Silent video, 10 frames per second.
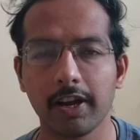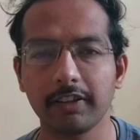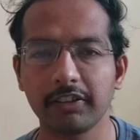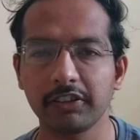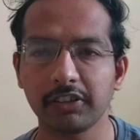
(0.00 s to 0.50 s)

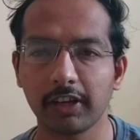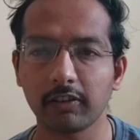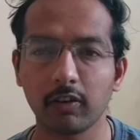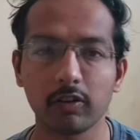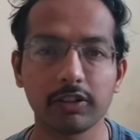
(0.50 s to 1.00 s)
and this
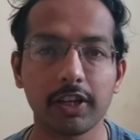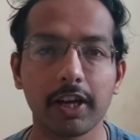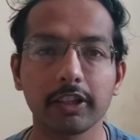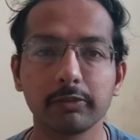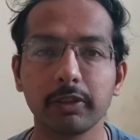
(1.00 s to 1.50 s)

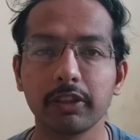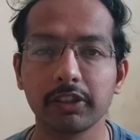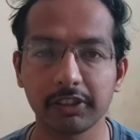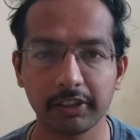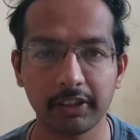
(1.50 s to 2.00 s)
technology has been
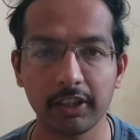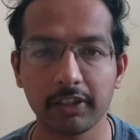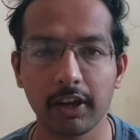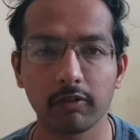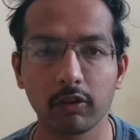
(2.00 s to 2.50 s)
recently
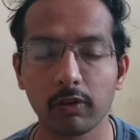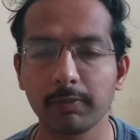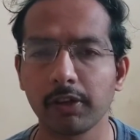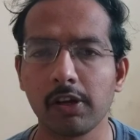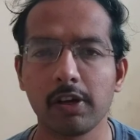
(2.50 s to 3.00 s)

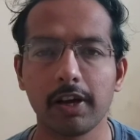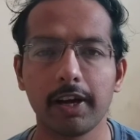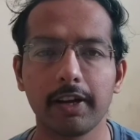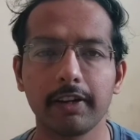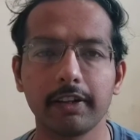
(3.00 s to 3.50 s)
developed
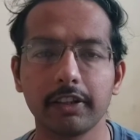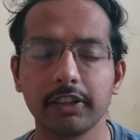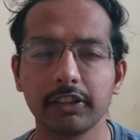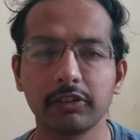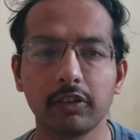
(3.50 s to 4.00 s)
and
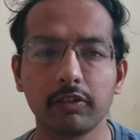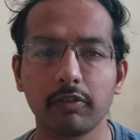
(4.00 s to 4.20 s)
it is